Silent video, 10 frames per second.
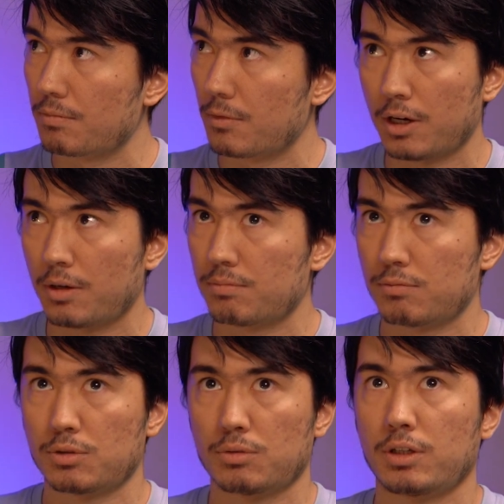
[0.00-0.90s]
Yeah.
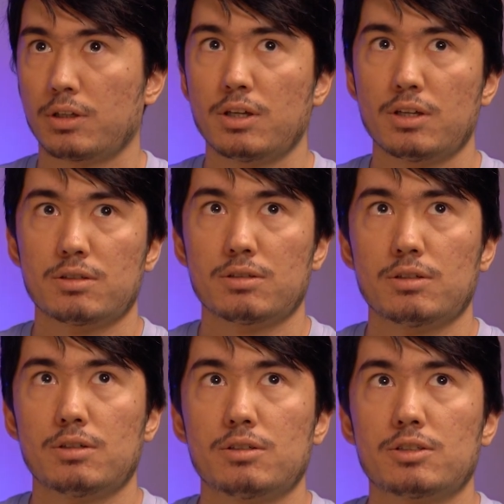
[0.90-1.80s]
So
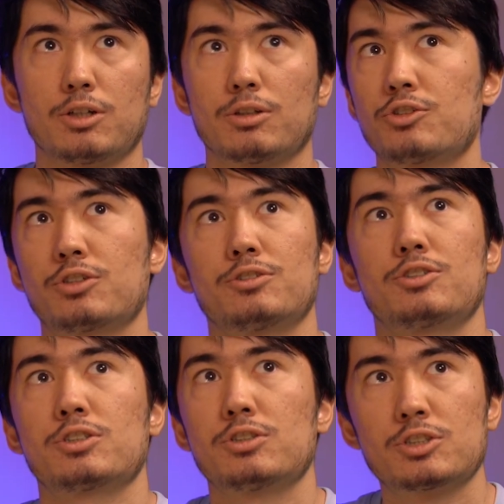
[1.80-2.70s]
psychological
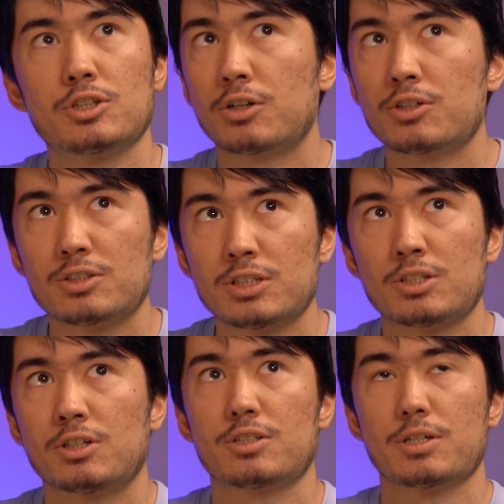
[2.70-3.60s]
scars
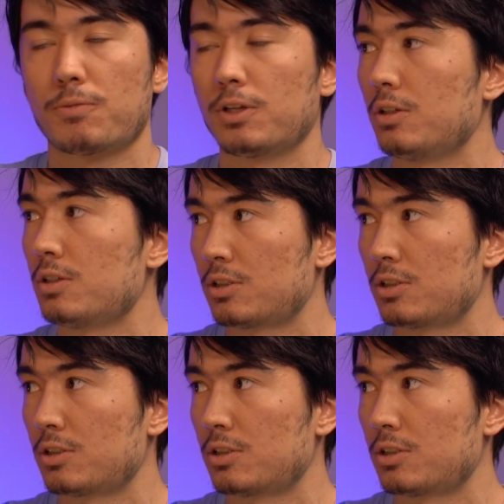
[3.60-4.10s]
is not something.